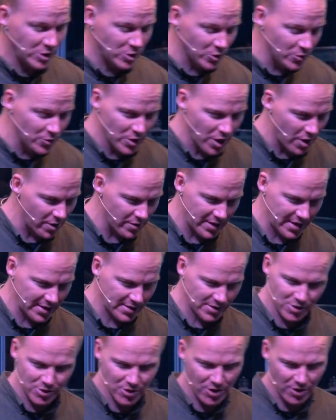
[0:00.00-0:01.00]
do know
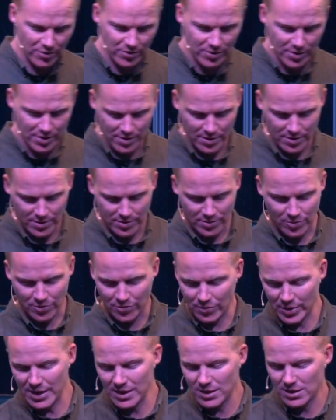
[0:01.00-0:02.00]
that, you know, the
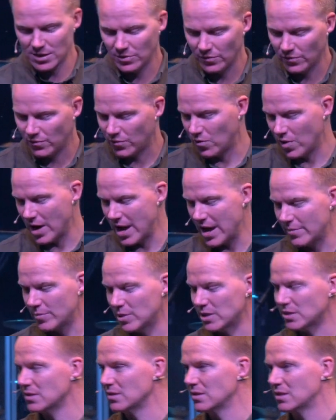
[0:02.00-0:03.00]
reason for
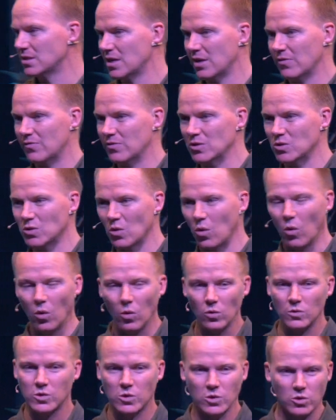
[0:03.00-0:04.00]
habits and stuff is
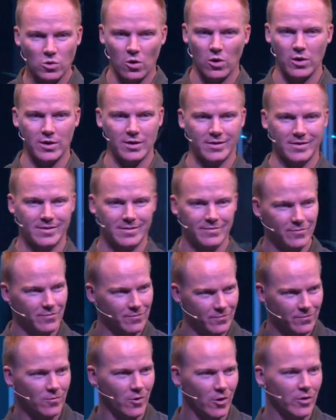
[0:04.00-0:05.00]
all started
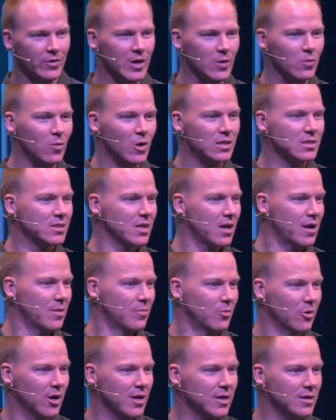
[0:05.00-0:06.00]
on that one time,
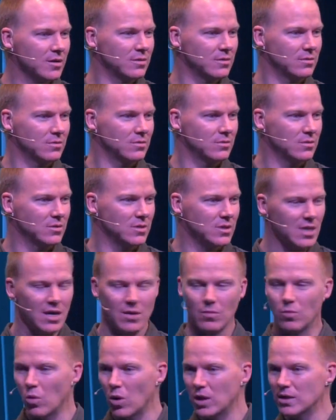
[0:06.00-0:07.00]
right? Just
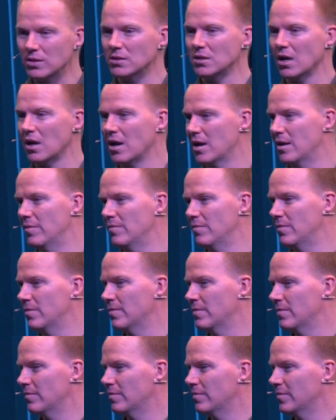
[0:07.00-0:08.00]
that one time.
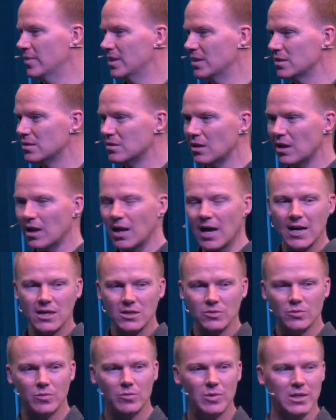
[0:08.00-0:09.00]
These are the
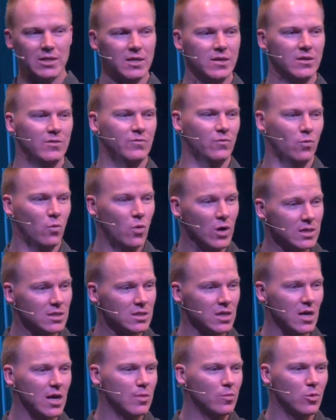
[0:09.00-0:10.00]
lies we believe. One
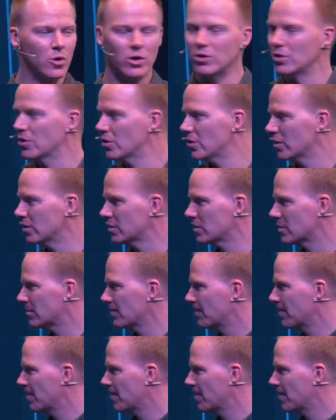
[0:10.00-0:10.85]
time won't hurt.